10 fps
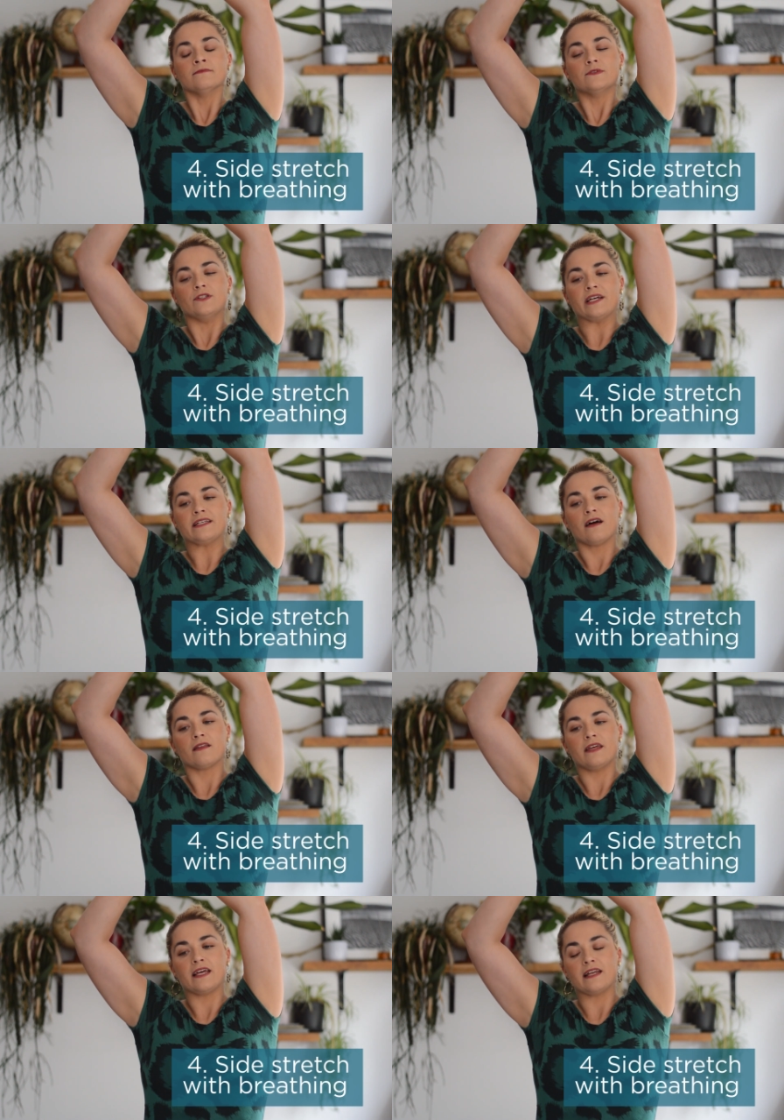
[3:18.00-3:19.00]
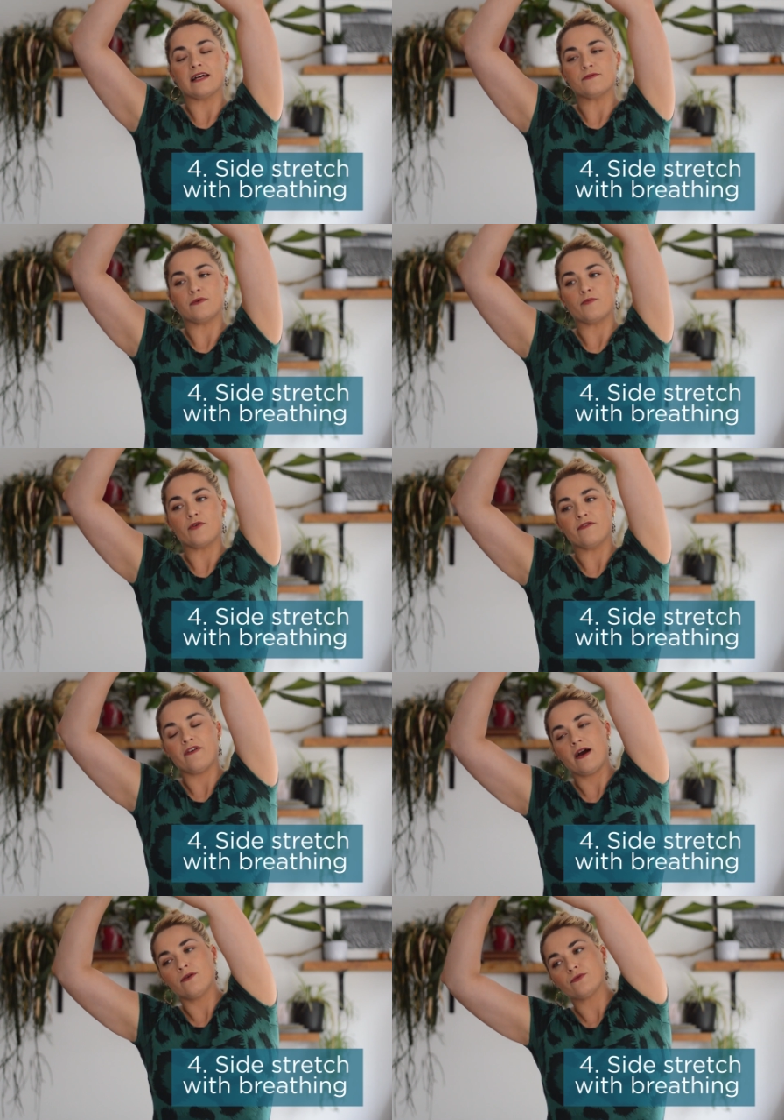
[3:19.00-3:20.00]
doing nothing, and as we breathe
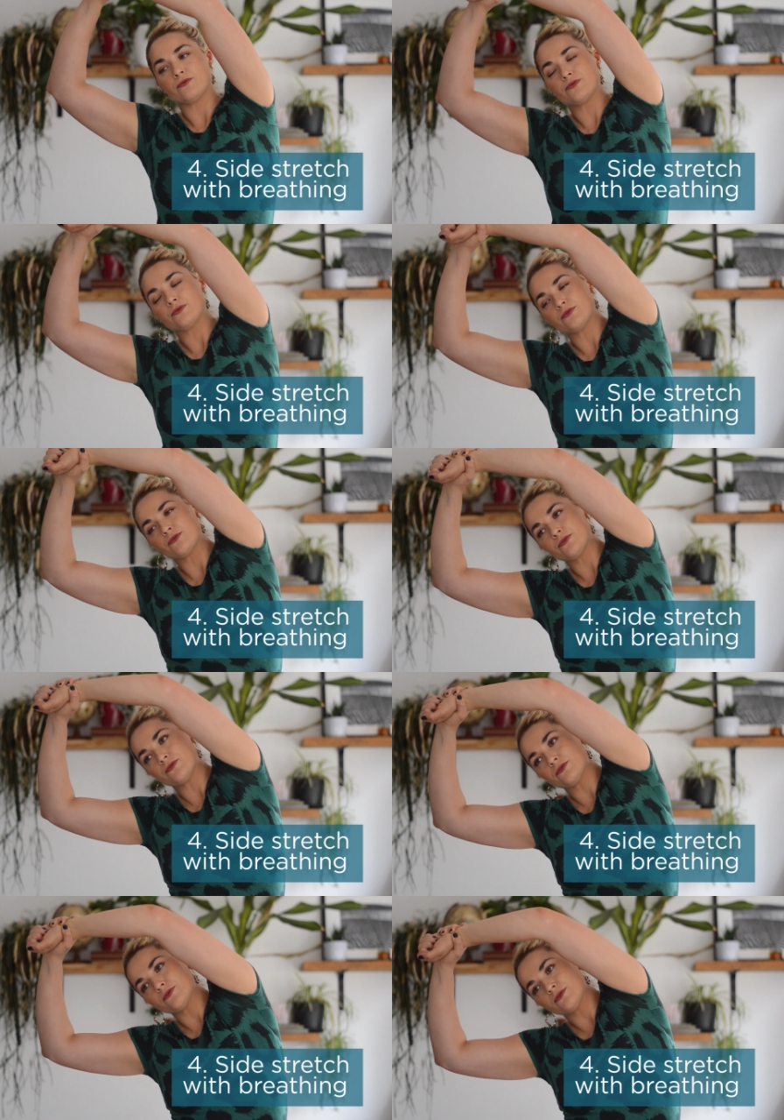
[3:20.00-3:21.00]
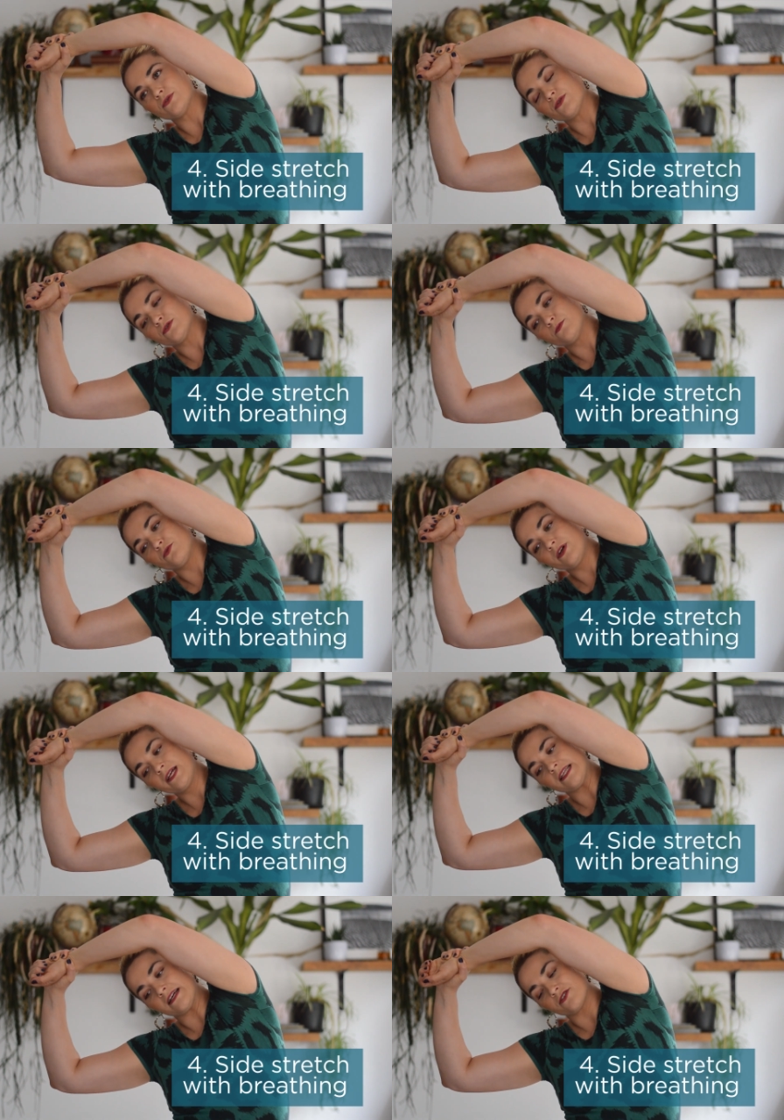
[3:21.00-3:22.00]
out,
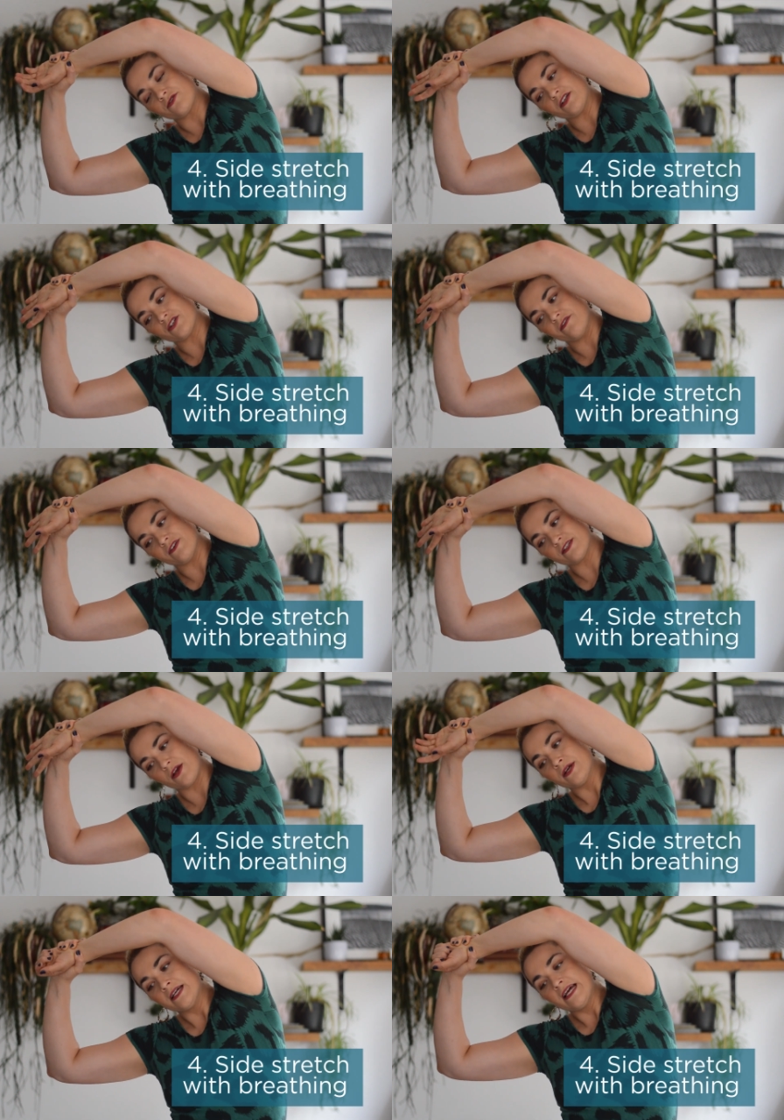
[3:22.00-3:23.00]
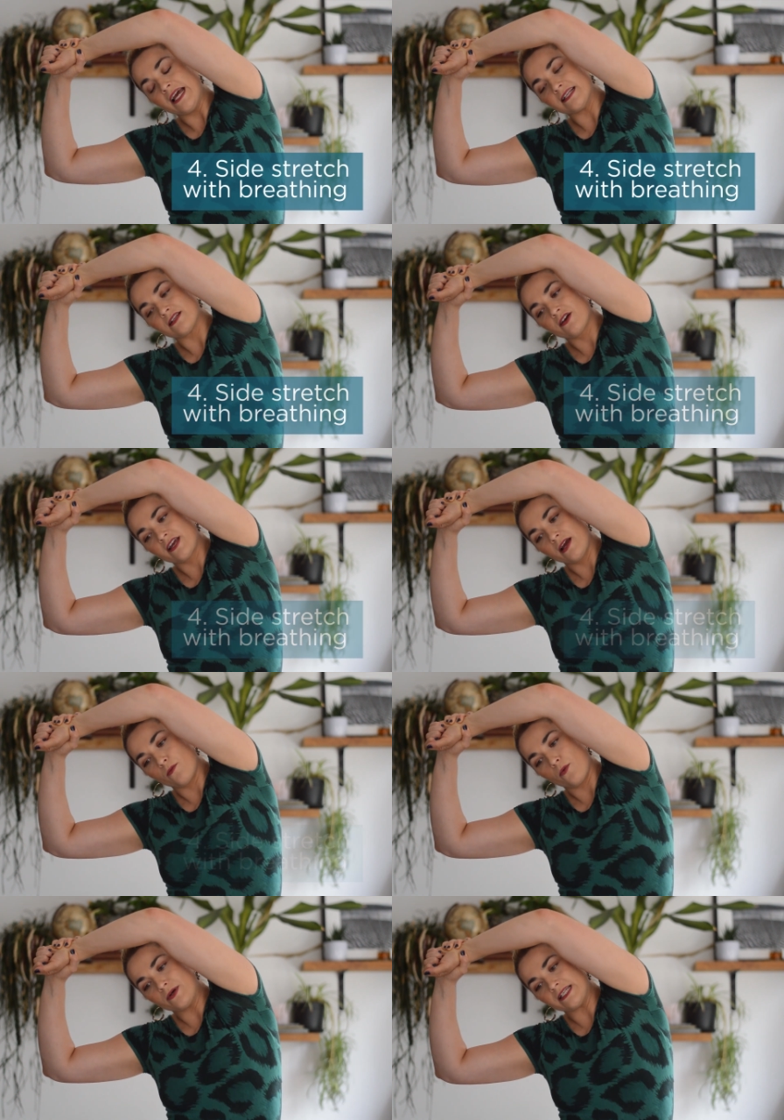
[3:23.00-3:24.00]
bringing that stretch over. So it's looking at
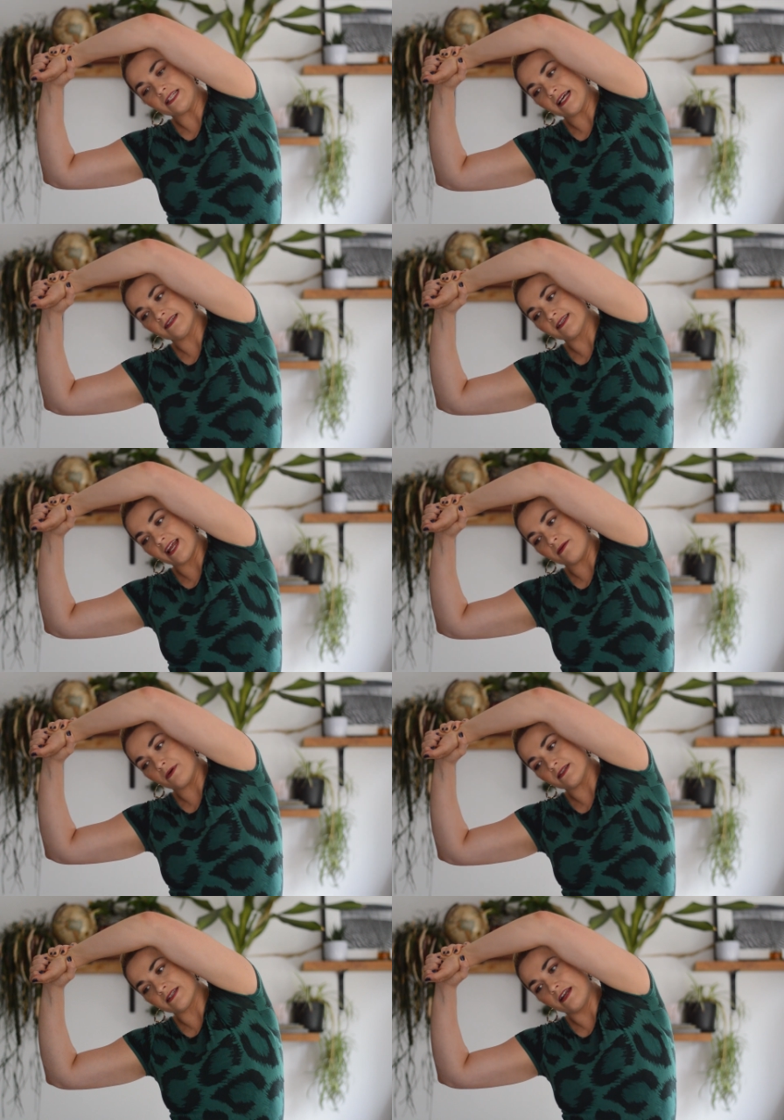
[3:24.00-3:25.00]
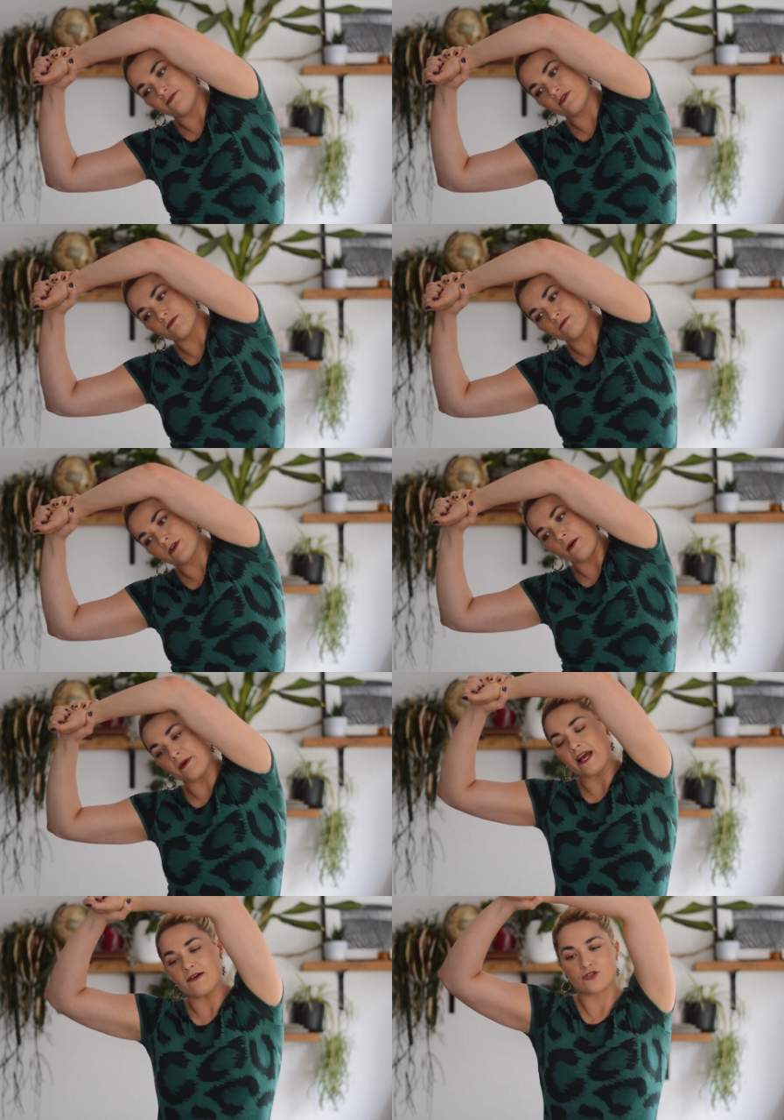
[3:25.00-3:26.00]
what we did yesterday, but instead of
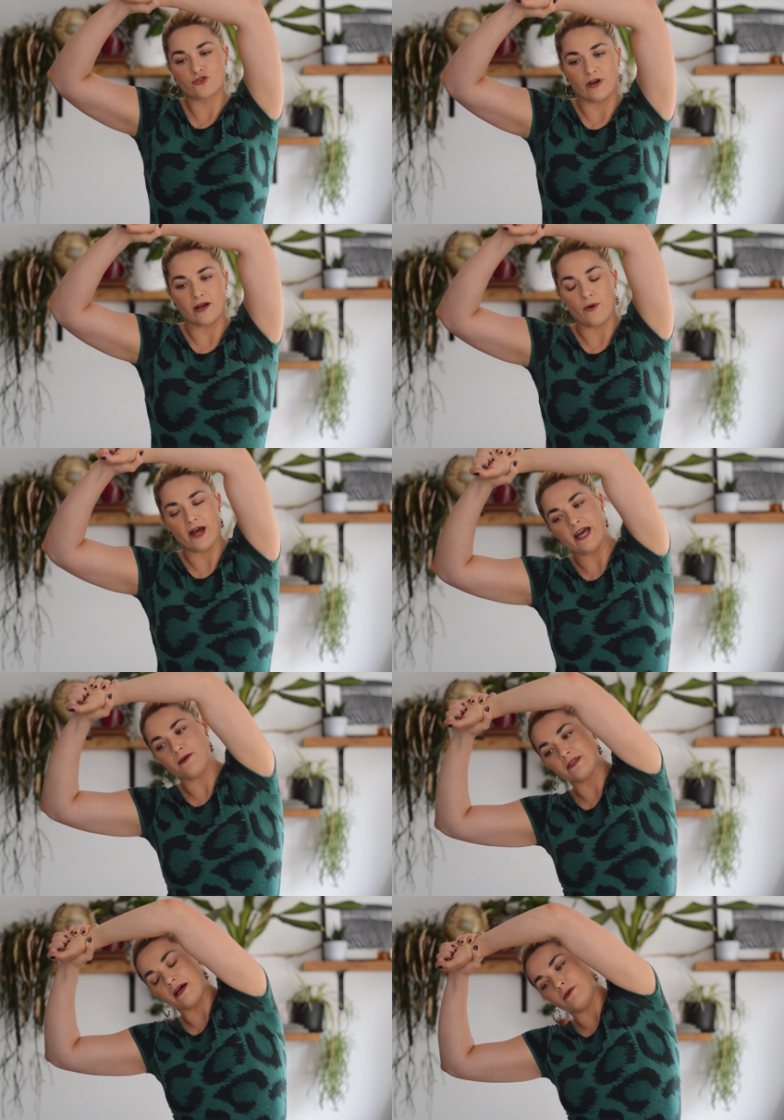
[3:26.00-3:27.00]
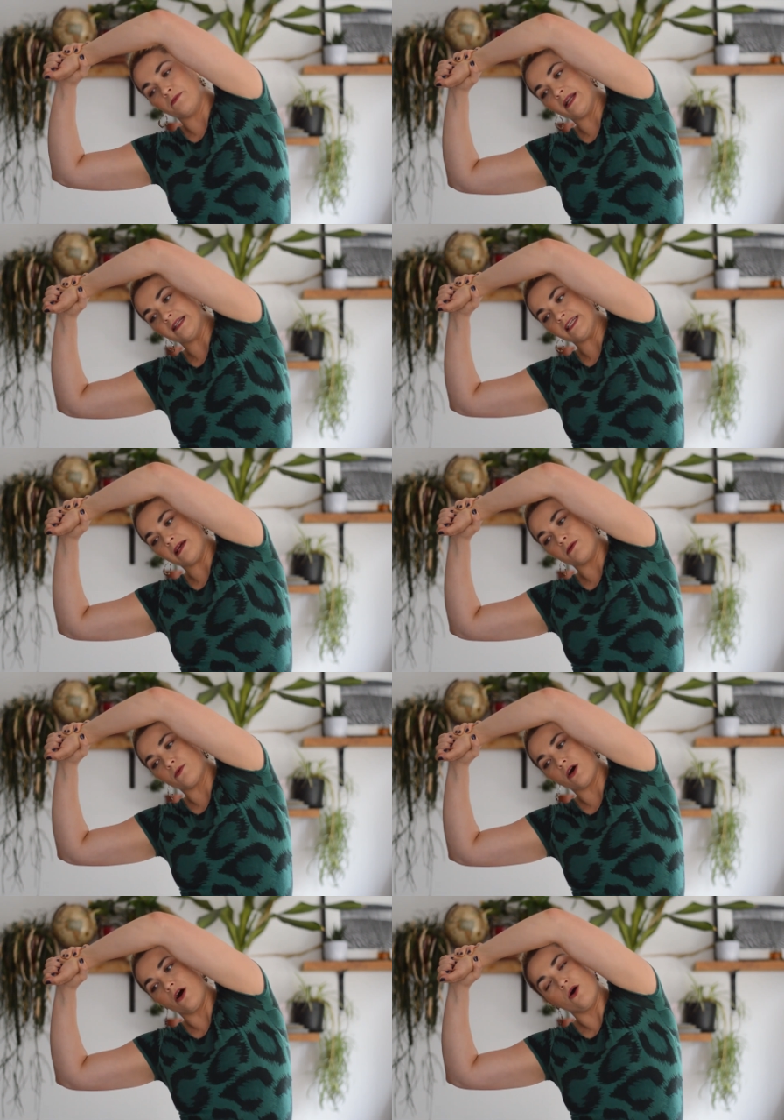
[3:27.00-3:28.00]
coming out straight away with that mobility, we
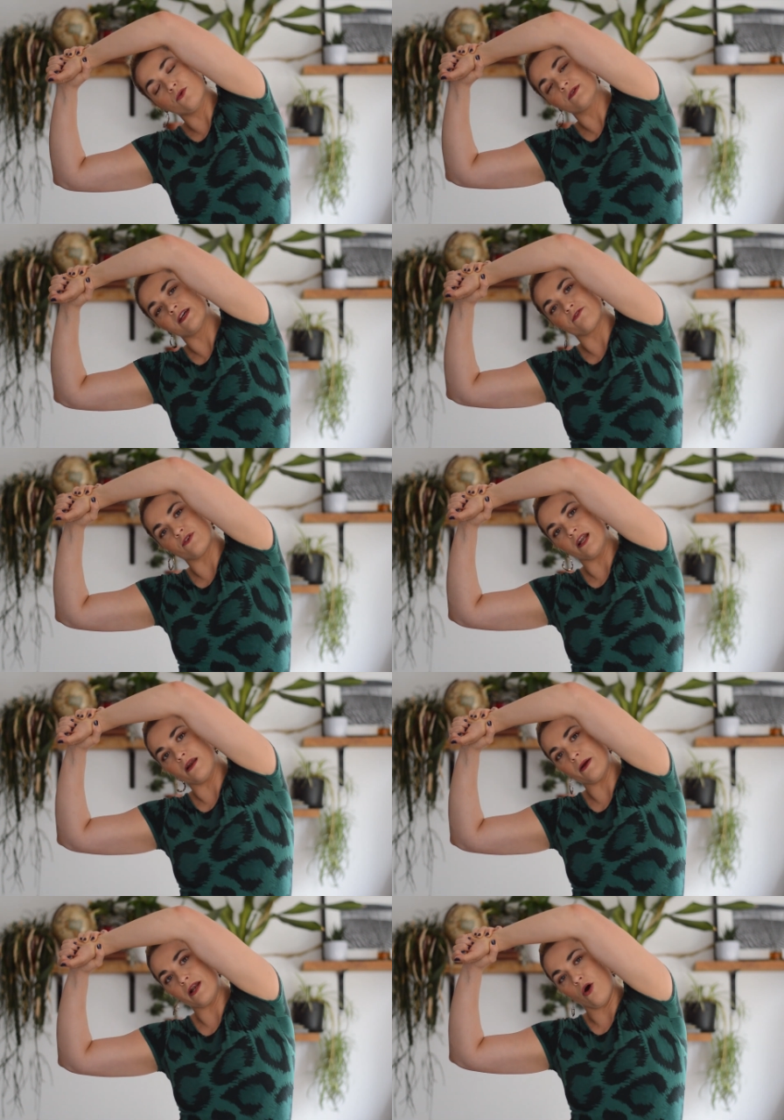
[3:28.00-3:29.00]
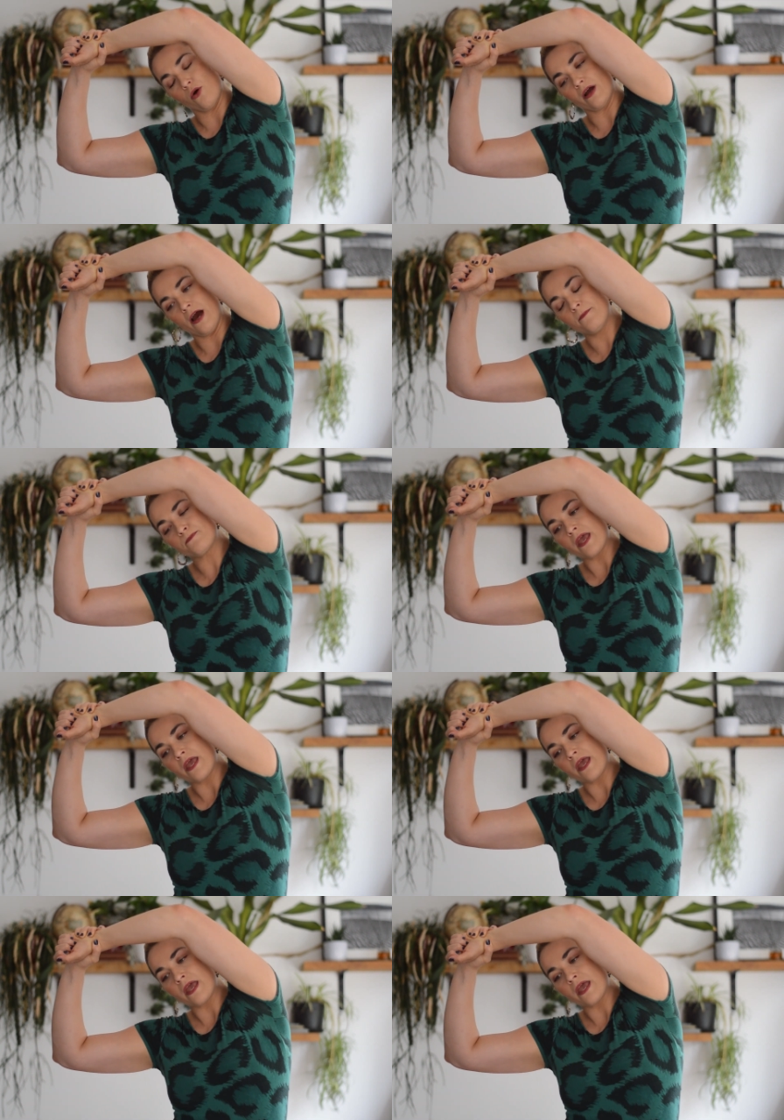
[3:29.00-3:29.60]
want to hold it for a little bit longer.